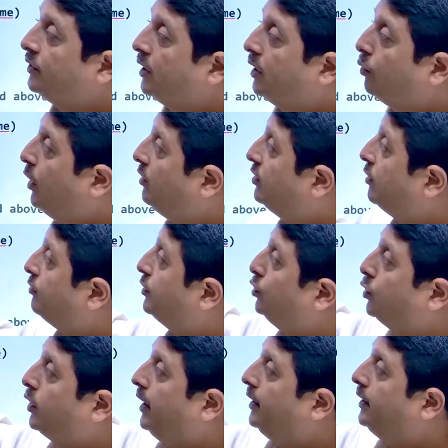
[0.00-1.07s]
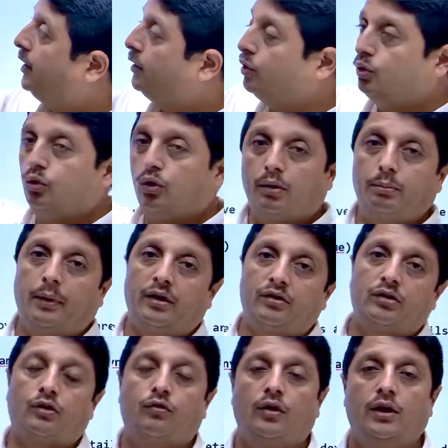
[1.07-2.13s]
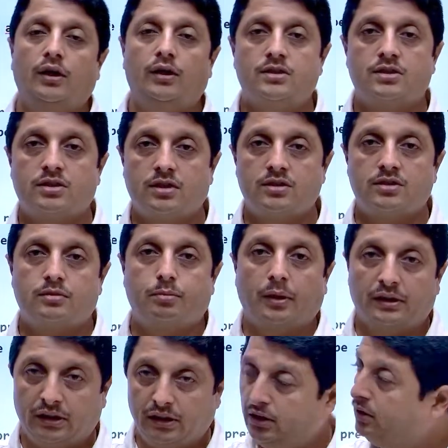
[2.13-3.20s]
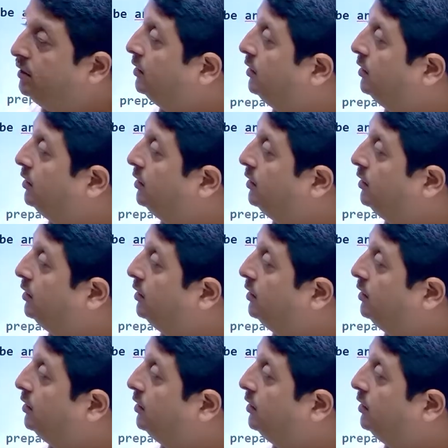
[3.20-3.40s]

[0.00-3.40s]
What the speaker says: Once after you connected to your MySQL instance machine,